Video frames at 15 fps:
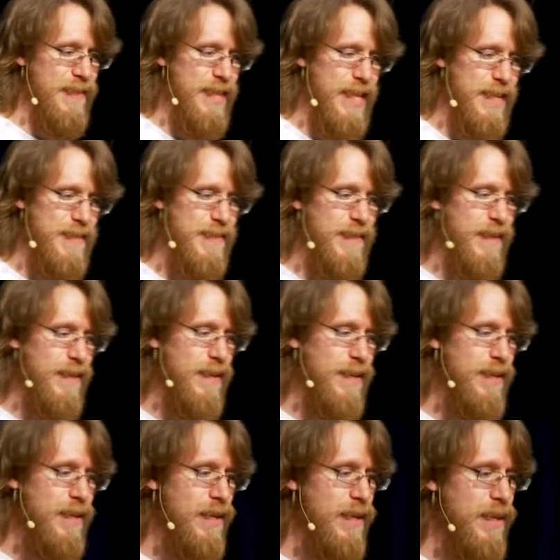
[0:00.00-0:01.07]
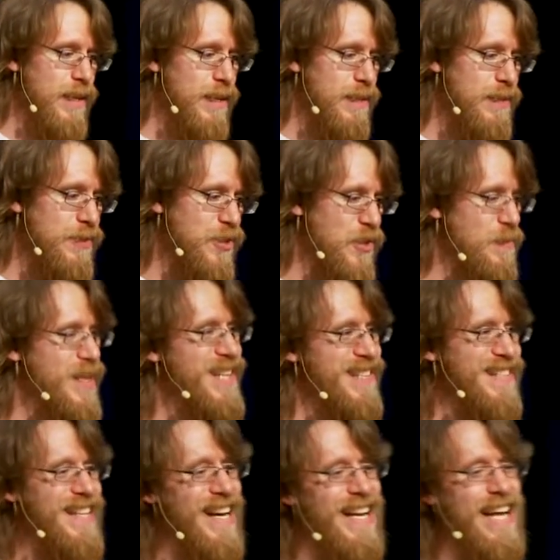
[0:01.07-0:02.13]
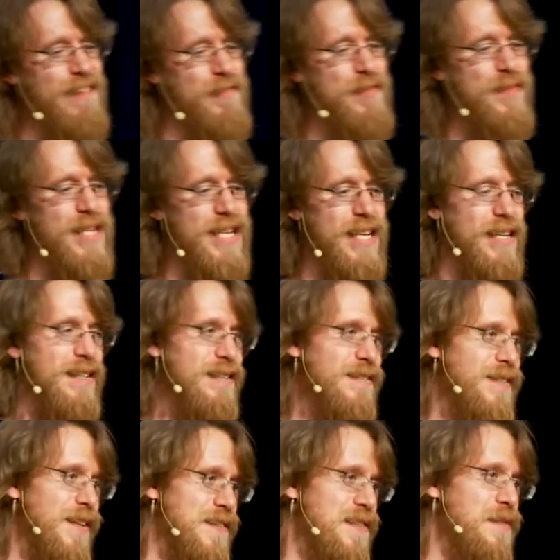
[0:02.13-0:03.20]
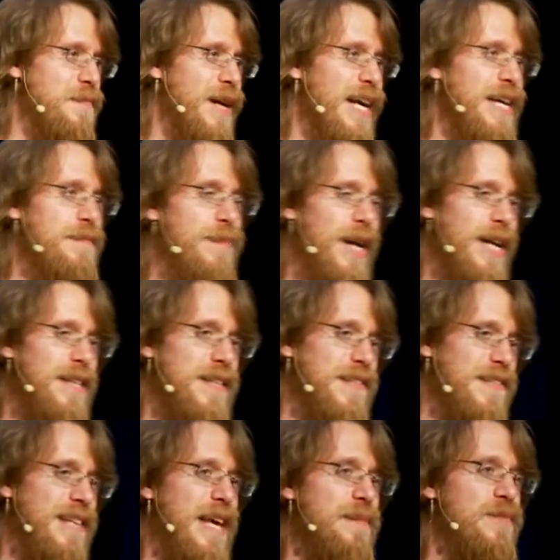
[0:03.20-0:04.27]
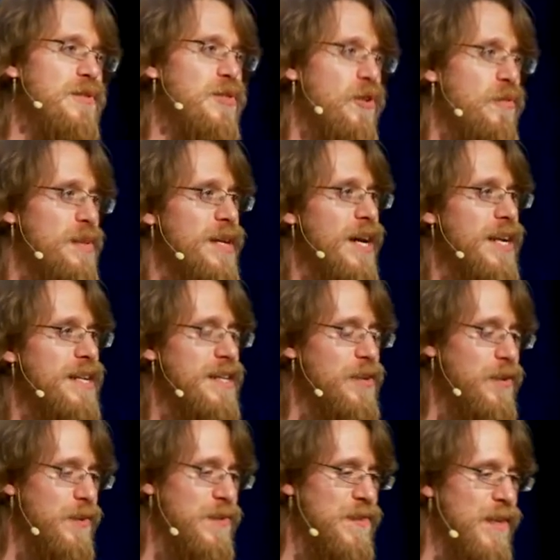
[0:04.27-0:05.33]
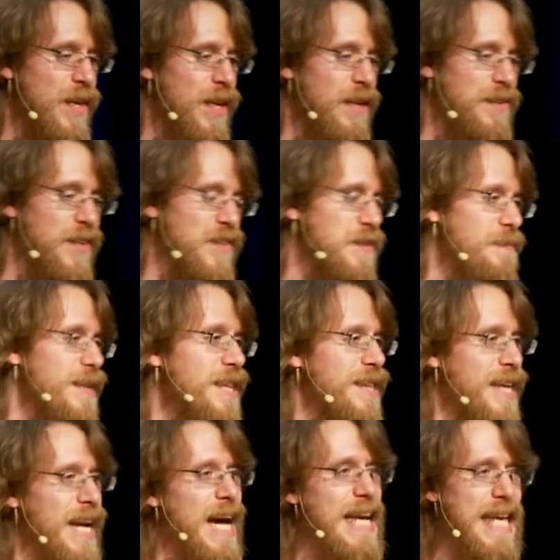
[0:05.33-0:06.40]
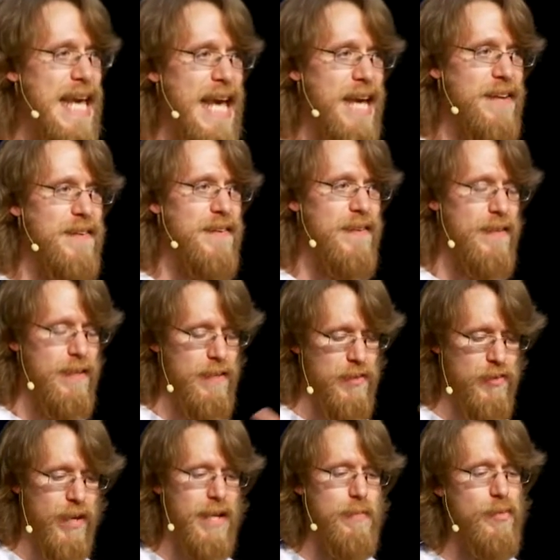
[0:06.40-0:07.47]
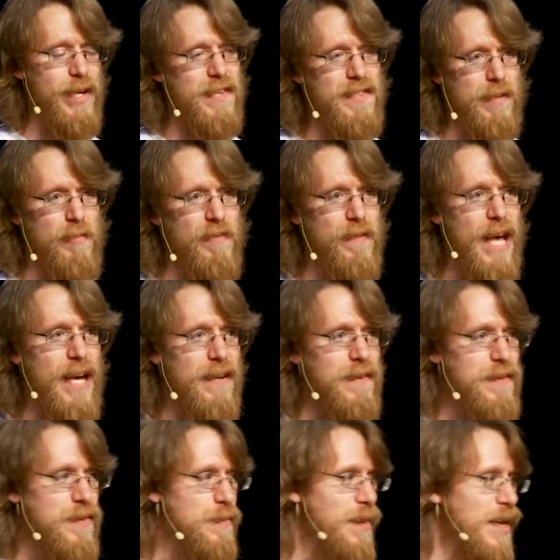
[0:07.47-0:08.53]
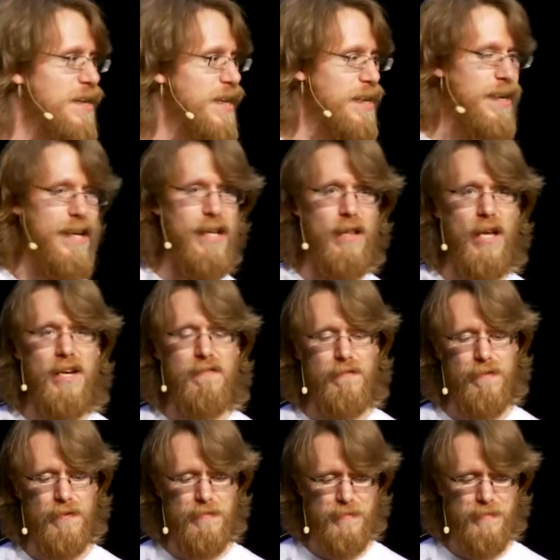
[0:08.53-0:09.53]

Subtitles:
that just because not everybody doesn't abide by these same utopian ideals doesn't mean that I can't try and bring some of that to my day-to-day life.